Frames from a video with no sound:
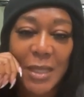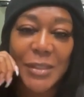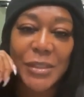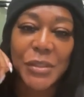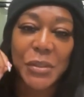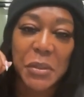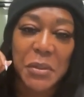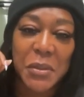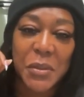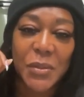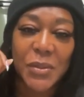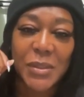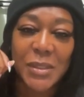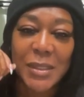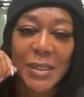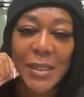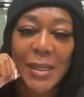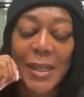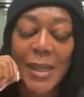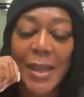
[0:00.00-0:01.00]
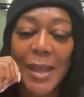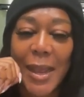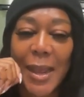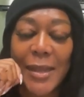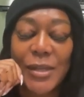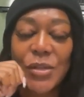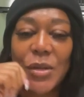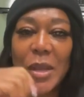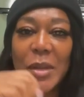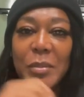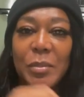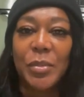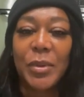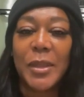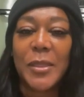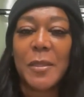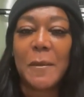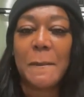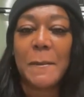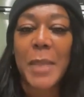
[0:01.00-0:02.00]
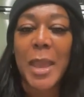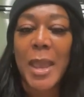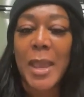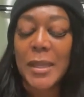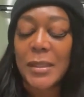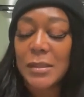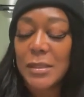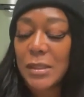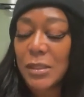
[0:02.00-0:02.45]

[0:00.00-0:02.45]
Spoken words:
circles, I try to bring them back